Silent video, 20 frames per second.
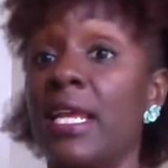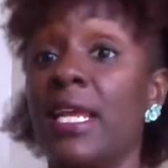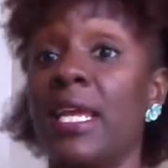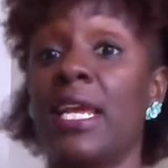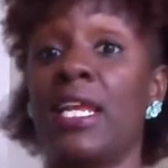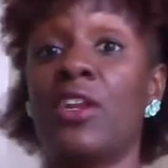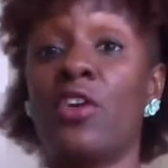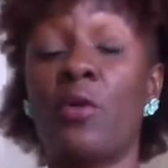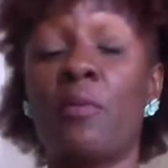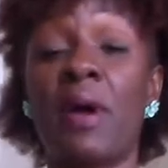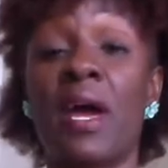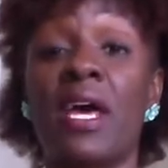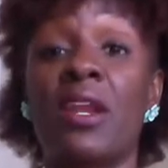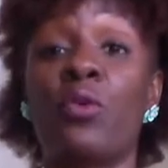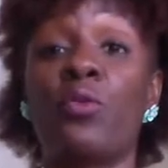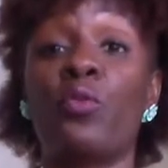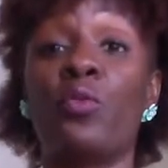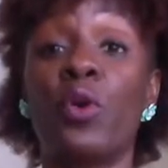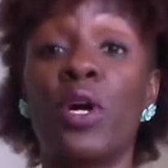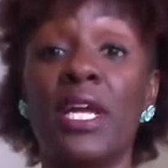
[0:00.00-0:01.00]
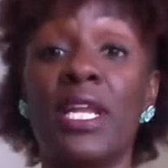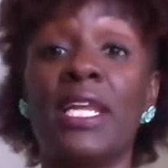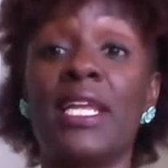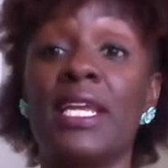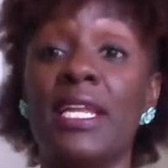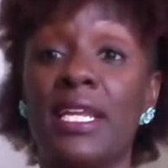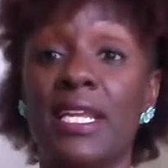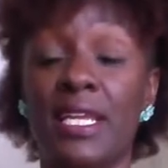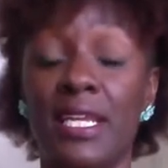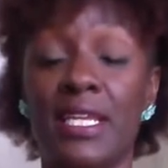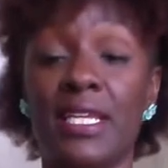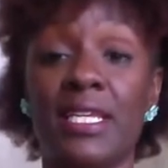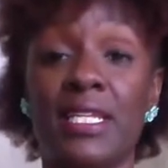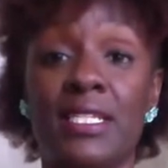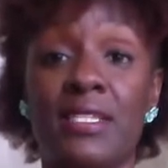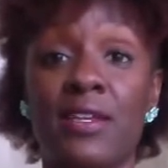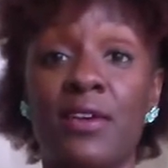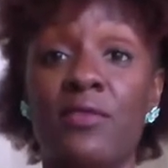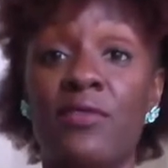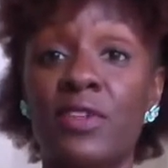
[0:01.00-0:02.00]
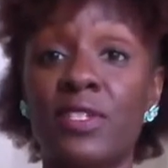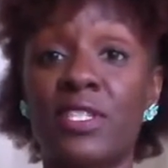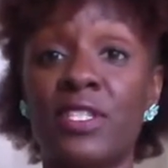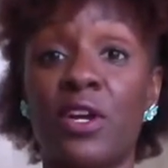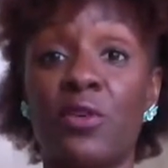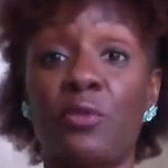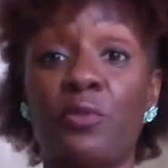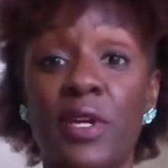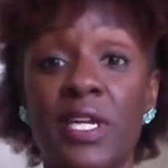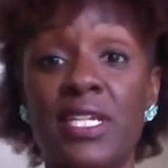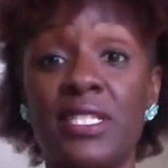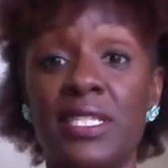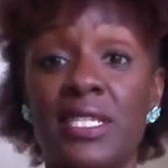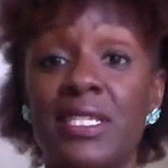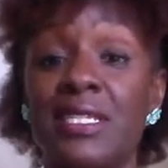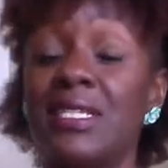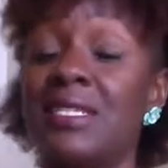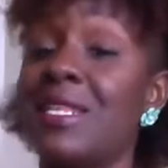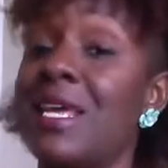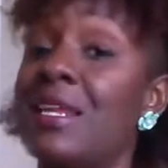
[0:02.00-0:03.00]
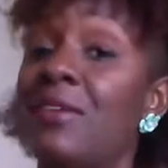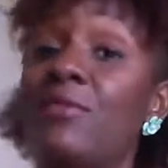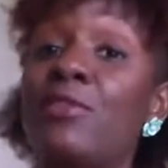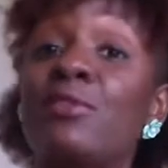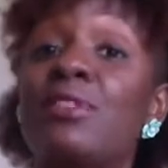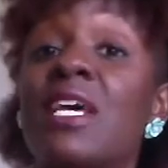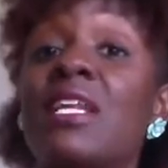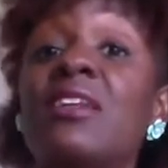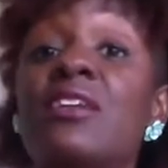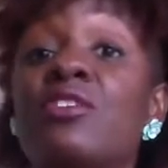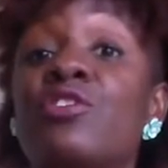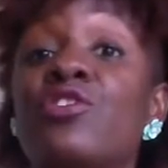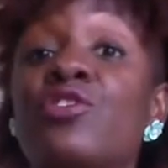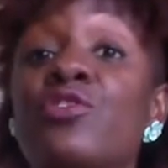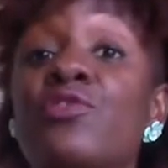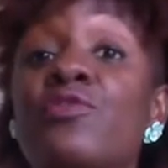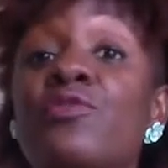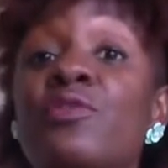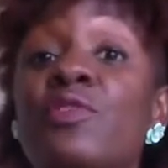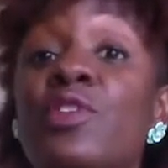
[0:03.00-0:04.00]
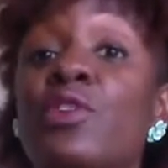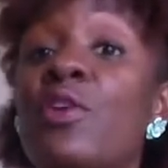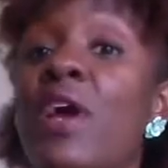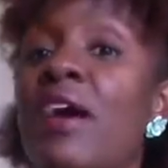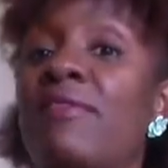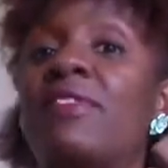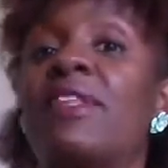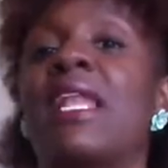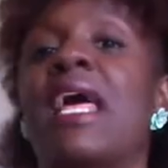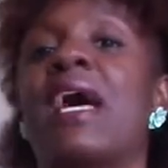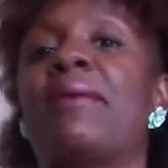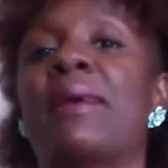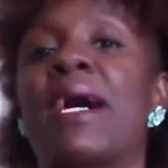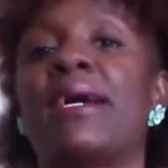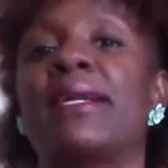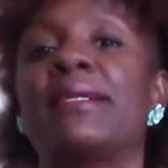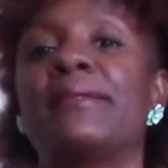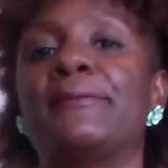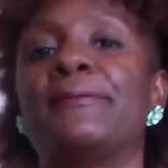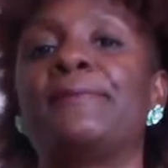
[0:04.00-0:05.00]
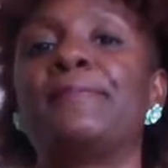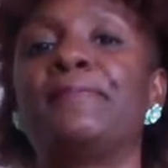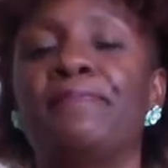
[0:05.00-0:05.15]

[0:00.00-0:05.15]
It don't matter what it is. For some reason, instead of you telling the truth, you have to lie about it.